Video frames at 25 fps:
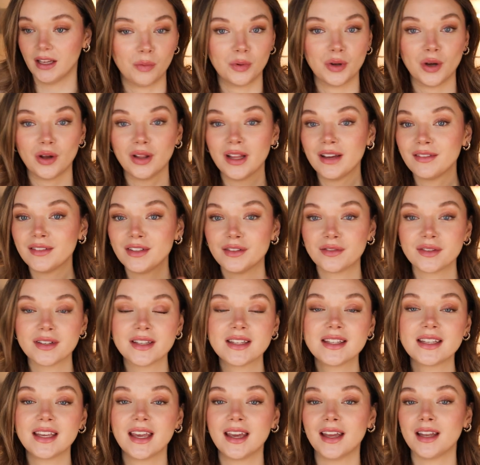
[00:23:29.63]
We all have different
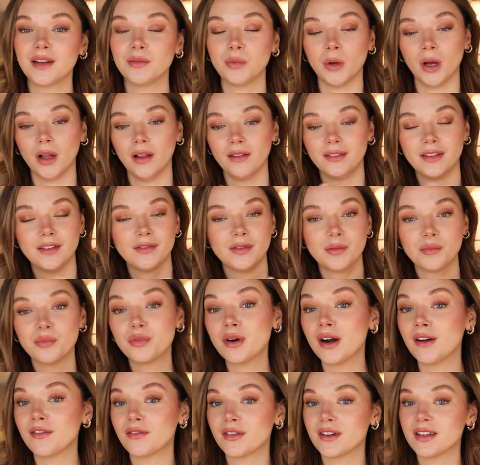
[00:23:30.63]
skin, we all have different
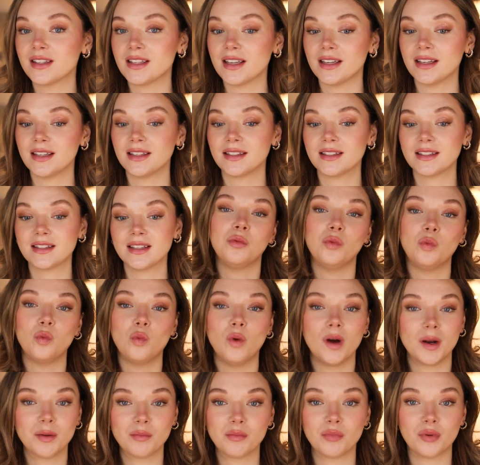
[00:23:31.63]
preferences.
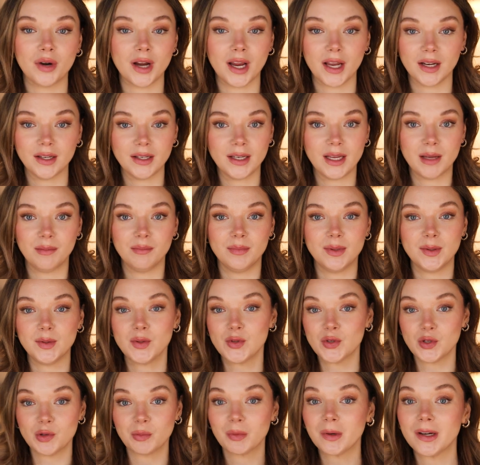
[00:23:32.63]
One brand brand can be
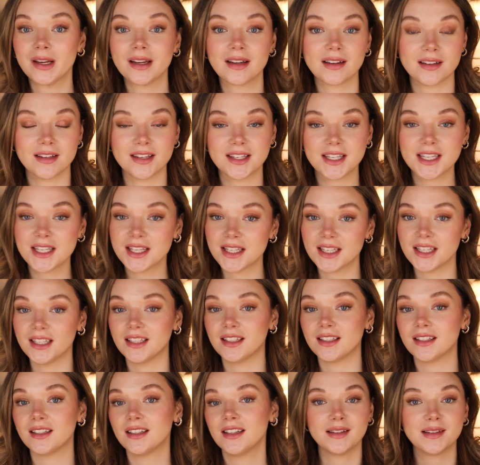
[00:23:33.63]
super
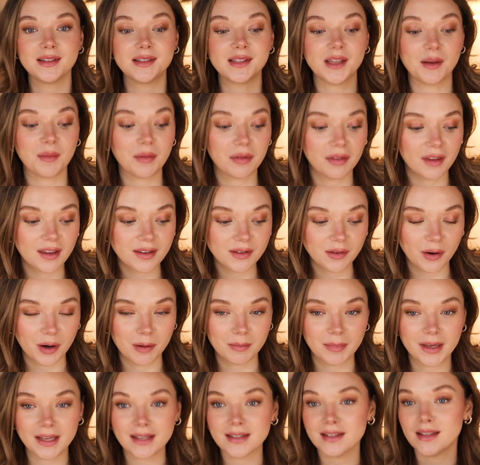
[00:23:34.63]
inconsistent. Some things are
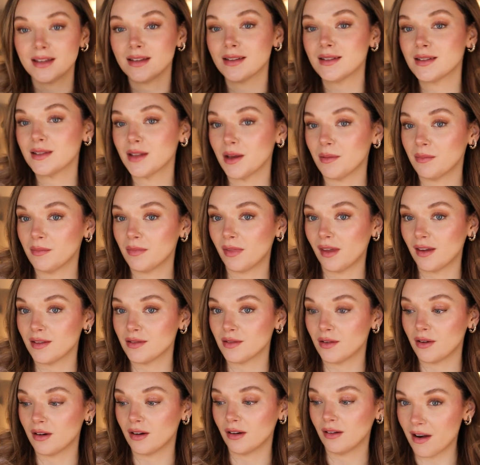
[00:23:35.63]
amazing, some things
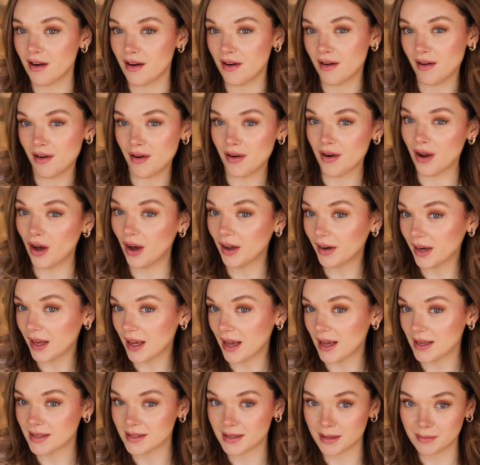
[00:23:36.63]
are not
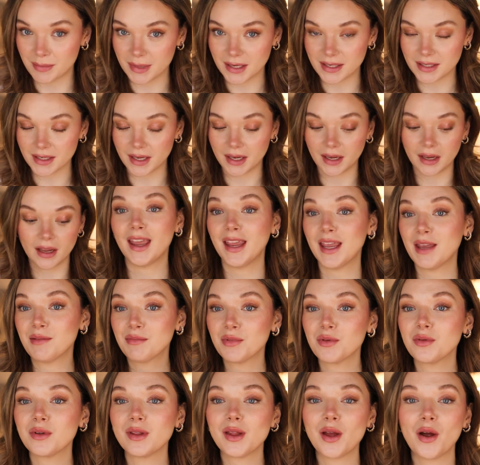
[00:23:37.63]
as amazing. It can
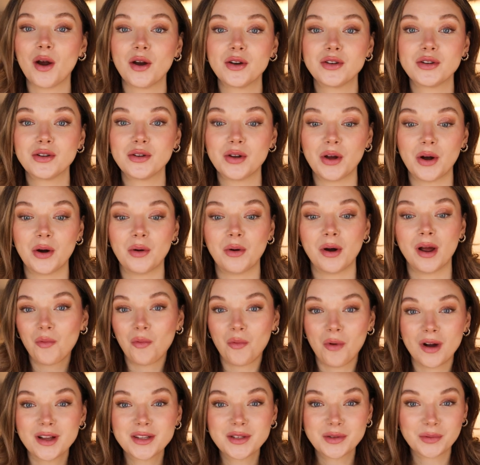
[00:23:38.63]
be really hard to know
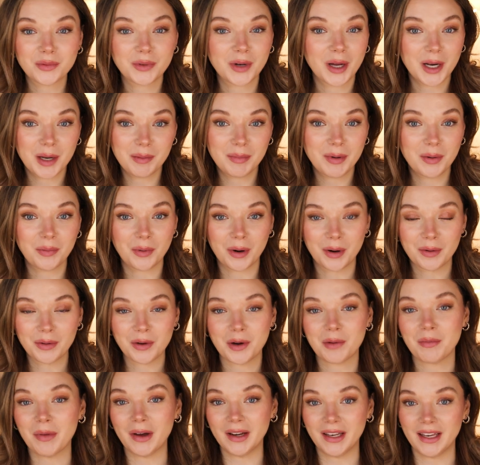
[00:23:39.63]
what's gonna be worth
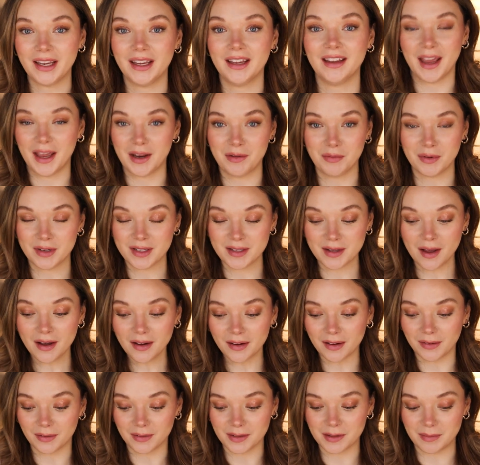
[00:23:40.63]
your money and what's
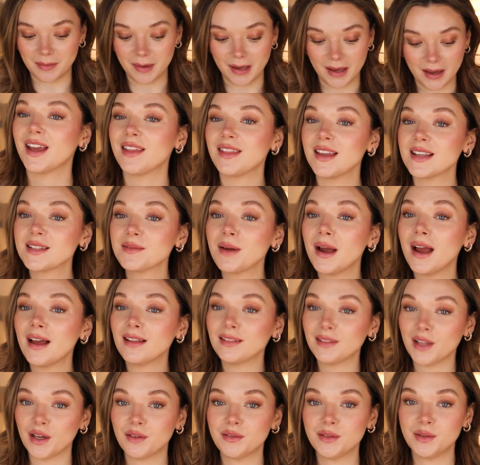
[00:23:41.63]
not going to be. And that's why I
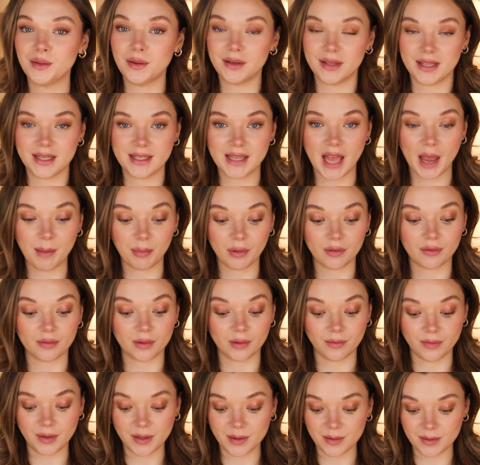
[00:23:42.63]
love doing these type of
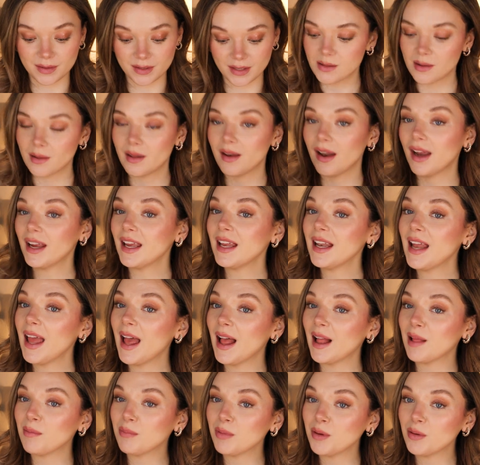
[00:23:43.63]
reviews, so that I can
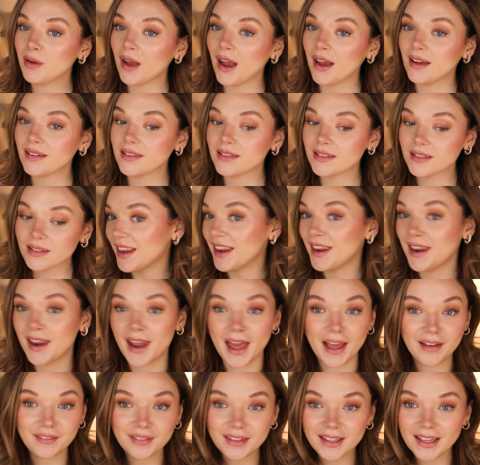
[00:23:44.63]
help you guys
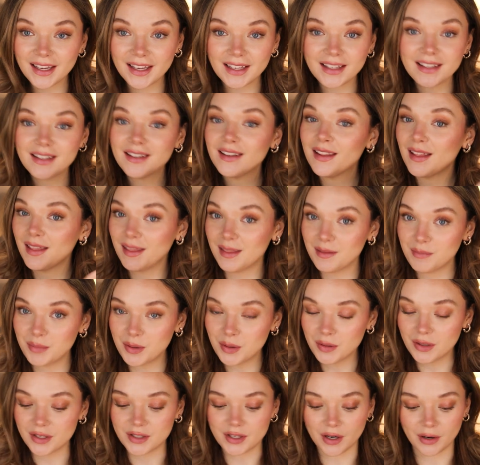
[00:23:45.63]
navigate the
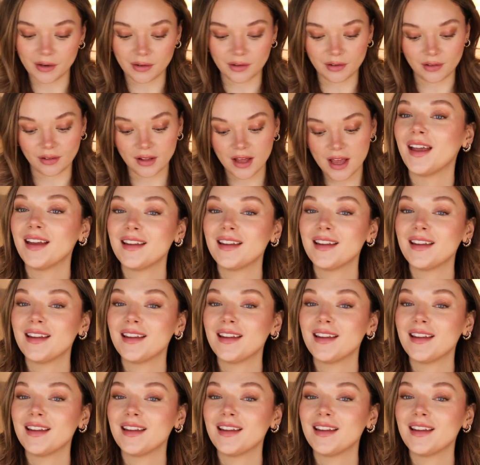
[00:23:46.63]
beauty jungle.